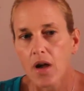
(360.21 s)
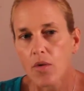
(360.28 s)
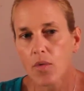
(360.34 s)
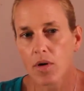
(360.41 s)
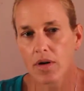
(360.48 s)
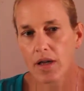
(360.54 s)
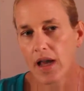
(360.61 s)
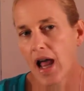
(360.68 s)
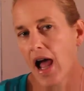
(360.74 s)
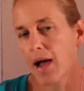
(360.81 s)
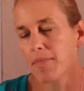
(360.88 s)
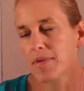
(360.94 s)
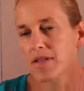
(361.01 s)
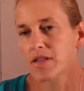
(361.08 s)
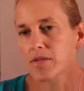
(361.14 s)
well, it
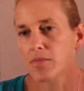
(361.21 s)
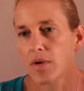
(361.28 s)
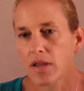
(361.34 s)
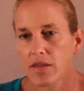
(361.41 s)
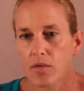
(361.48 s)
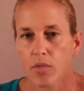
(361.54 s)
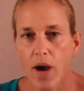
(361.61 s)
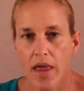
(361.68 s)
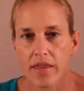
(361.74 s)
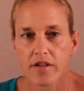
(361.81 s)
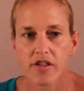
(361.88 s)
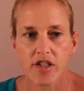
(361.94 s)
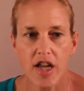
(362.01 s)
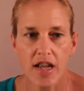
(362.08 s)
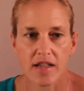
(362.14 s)
happens when the
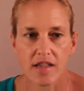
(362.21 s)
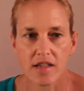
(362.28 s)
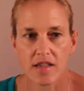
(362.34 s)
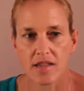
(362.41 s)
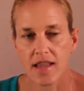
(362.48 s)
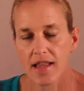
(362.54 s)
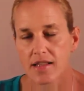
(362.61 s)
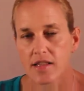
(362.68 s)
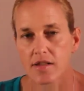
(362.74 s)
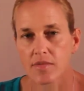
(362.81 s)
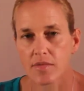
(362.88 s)
weather changes. That's